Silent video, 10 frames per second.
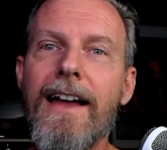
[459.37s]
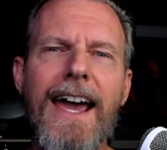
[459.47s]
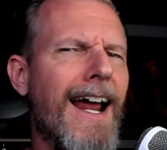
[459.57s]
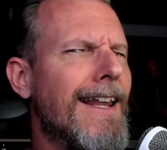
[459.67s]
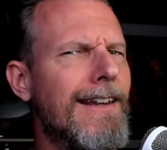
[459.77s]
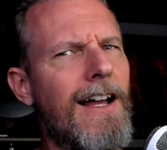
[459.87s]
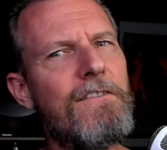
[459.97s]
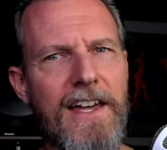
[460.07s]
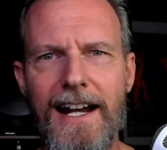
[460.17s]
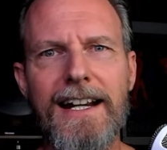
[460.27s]
And I love
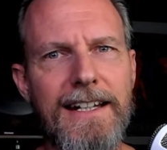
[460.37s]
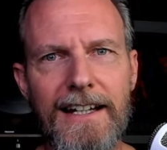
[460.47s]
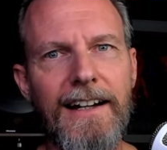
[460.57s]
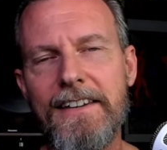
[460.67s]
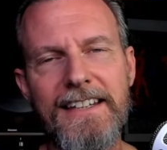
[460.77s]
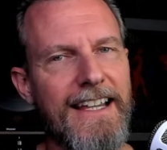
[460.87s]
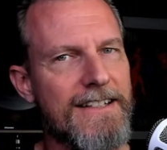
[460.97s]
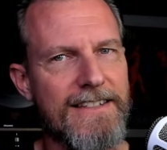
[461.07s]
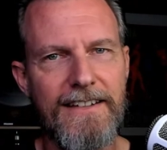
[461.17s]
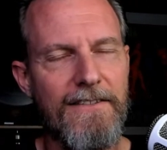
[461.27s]
that idea. I think
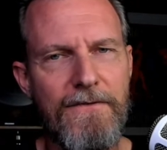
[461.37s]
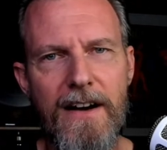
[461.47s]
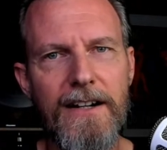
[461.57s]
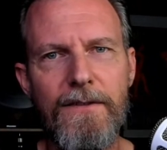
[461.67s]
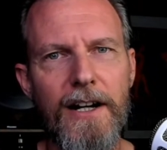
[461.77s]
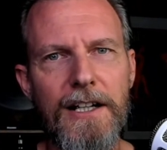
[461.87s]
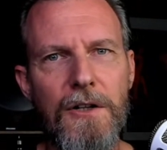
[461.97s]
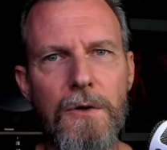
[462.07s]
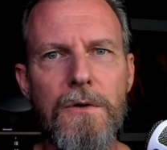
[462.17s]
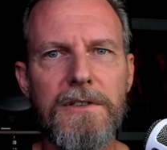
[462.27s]
that's a very, very
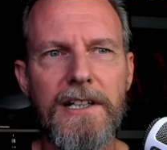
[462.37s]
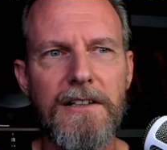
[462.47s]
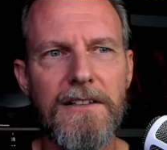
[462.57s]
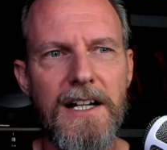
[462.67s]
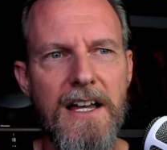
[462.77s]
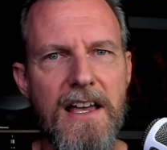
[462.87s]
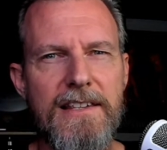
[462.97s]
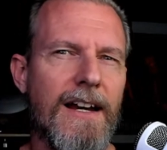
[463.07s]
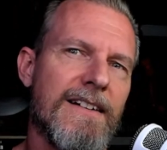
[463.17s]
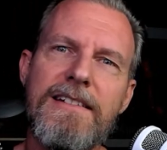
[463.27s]
cool little
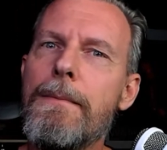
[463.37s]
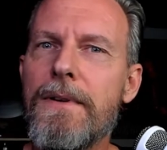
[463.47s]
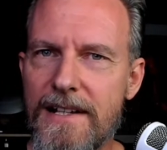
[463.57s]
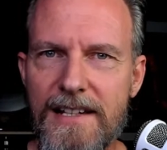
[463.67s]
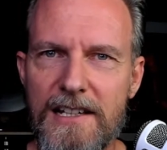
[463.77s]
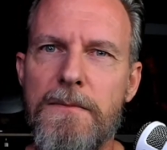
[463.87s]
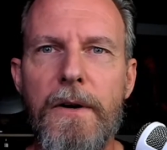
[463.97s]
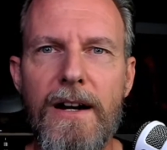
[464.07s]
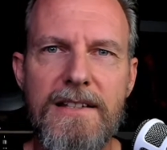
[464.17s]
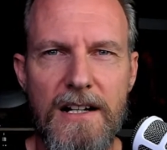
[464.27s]
serendipitous experience.